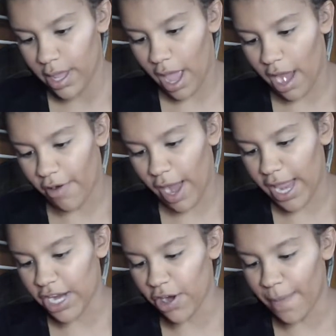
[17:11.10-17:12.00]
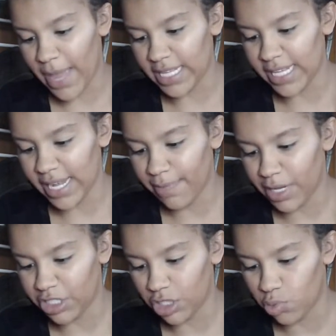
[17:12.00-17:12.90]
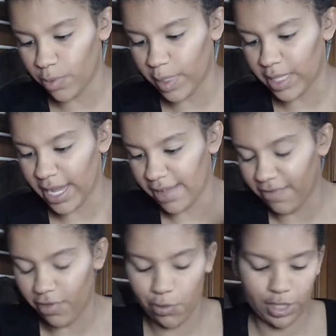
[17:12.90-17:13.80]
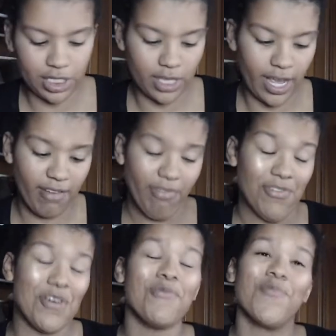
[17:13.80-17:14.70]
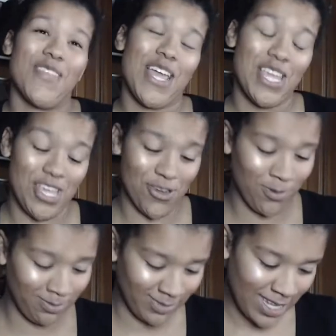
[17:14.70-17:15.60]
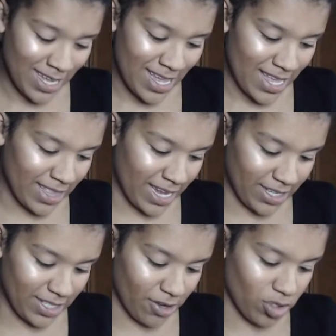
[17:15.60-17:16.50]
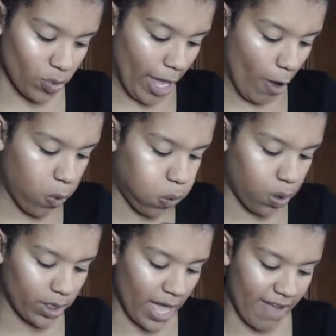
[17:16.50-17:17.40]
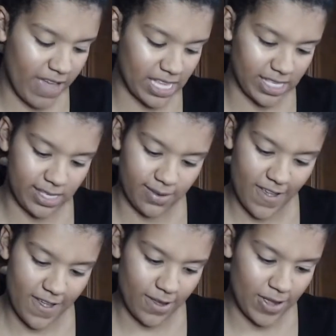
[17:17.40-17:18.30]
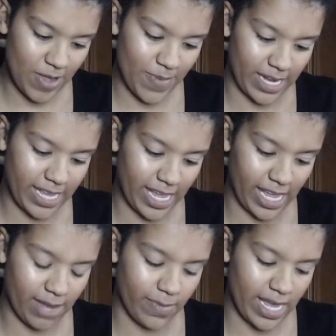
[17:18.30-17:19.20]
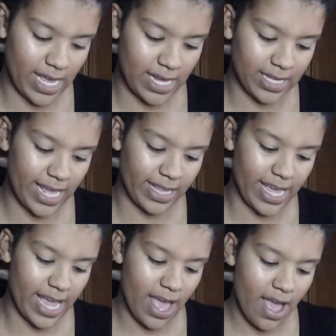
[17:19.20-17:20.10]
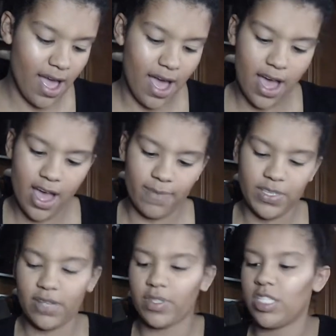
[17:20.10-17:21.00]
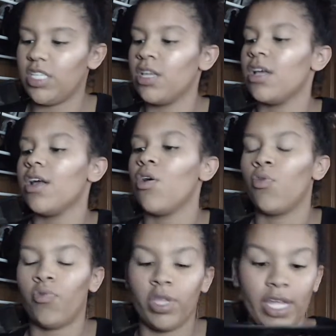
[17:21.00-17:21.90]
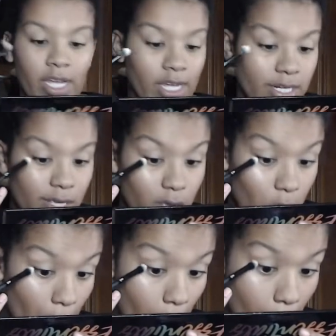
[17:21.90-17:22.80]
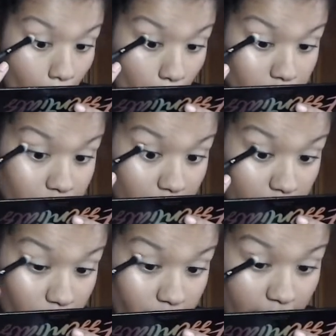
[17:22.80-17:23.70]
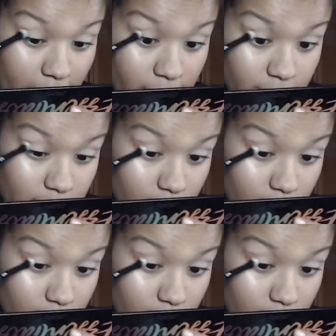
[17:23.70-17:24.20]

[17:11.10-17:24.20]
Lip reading: All right. You're an amazing, ambitious woman that can flourish in life. Oh, thank you. That is so sweet. Life has been kicking me lately, so it's really good to hear that.